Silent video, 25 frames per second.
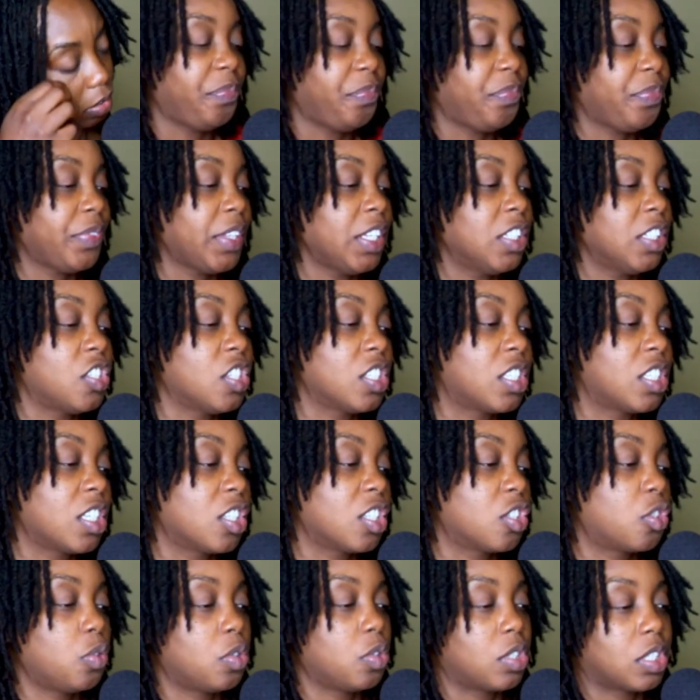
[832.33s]
Just because
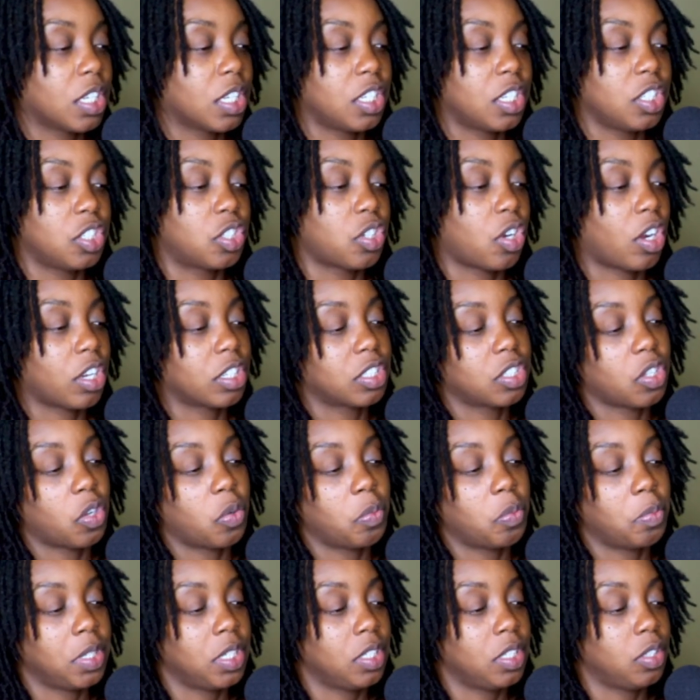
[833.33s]
you study sharks don't
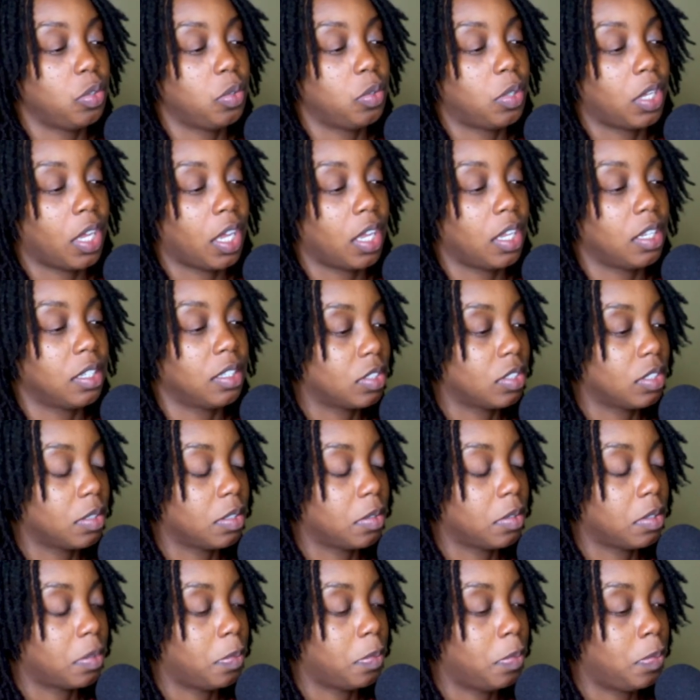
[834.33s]
mean you can't
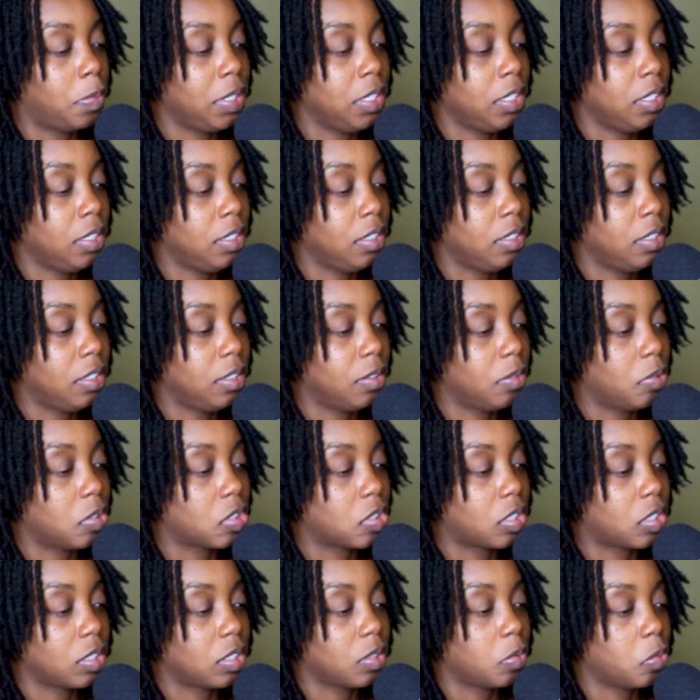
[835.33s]
be,
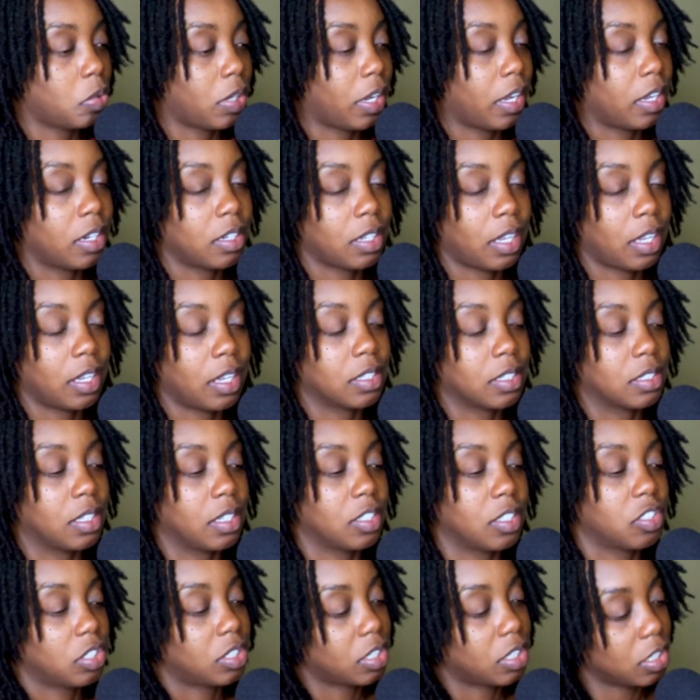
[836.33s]
how I say it,
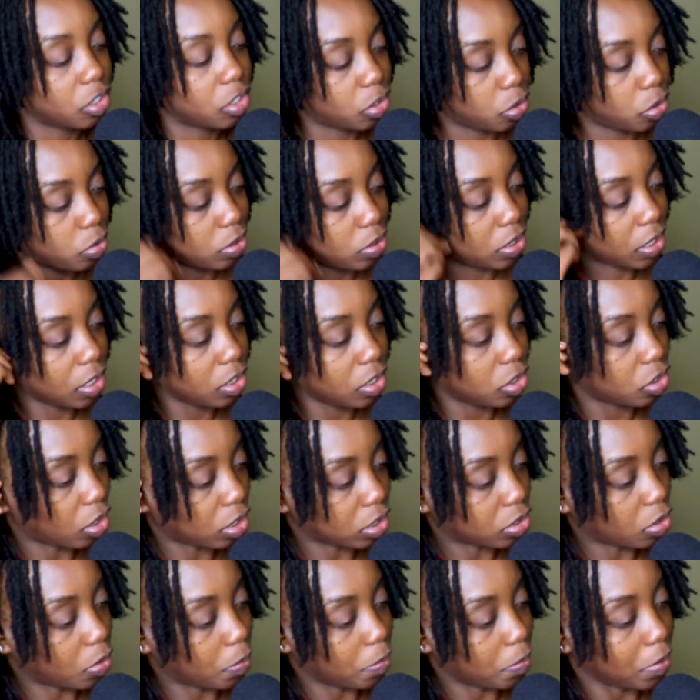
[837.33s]
just because you study sharks
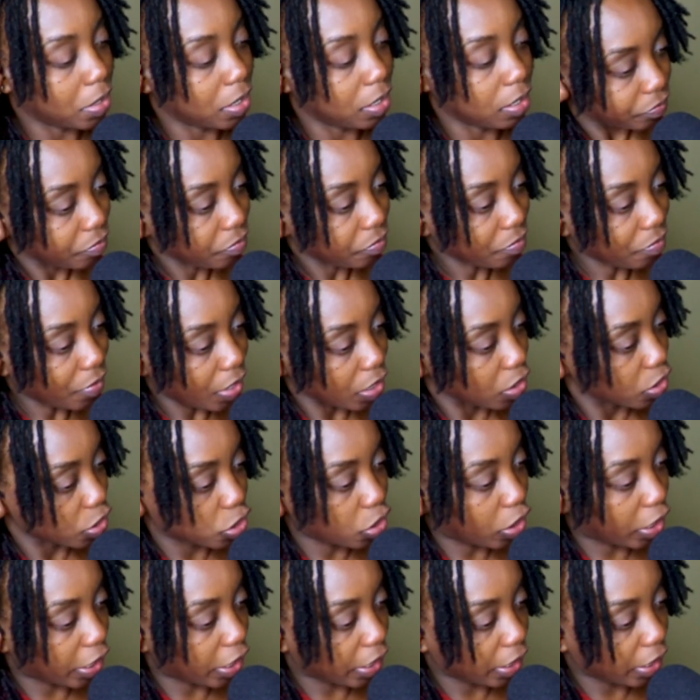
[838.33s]
don't mean the
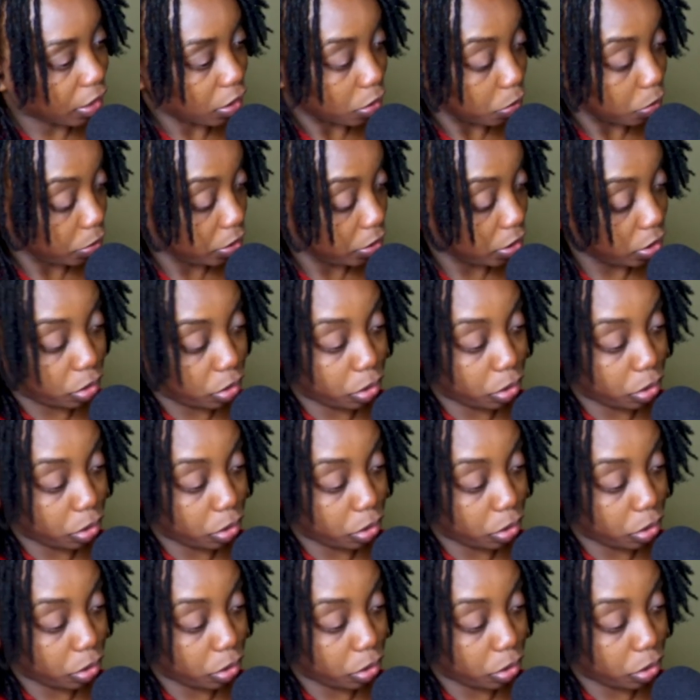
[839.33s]
shark ain't gonna eat you,